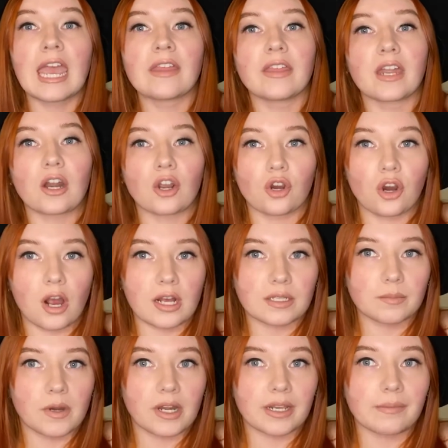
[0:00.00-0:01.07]
than a
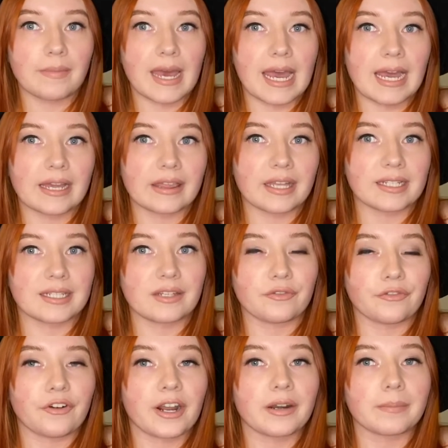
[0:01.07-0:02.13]
crossbody bag that's in
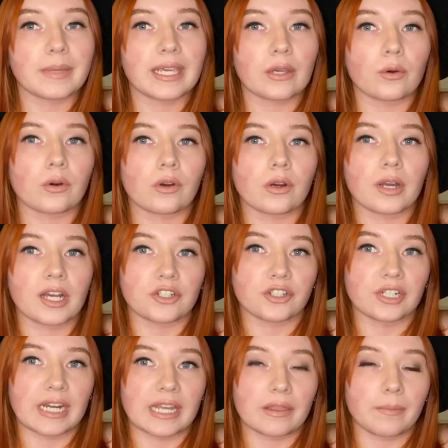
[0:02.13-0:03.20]
front of me or
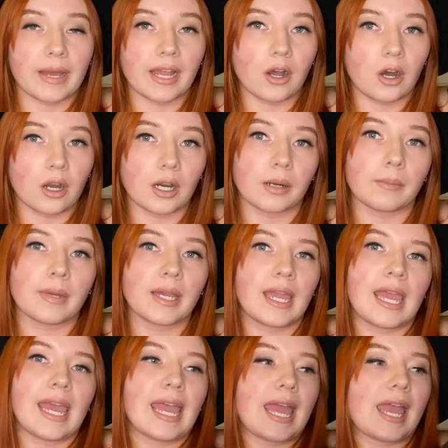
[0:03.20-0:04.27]
underneath my arm.
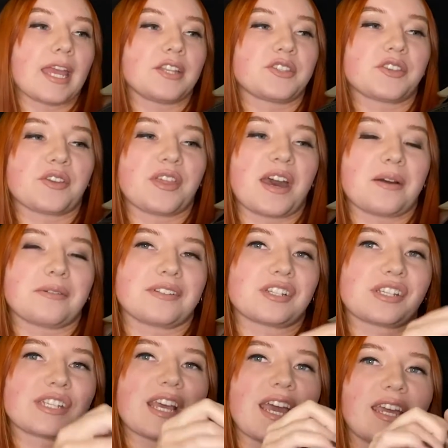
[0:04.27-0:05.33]
And so that was
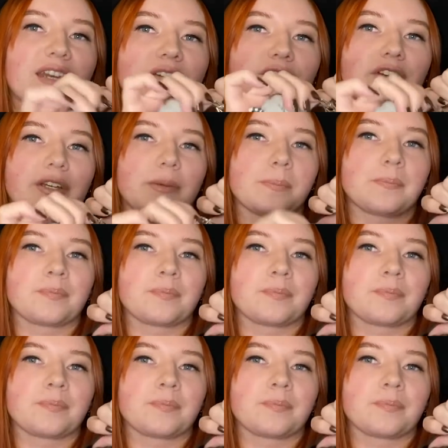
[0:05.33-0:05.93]
just kind of a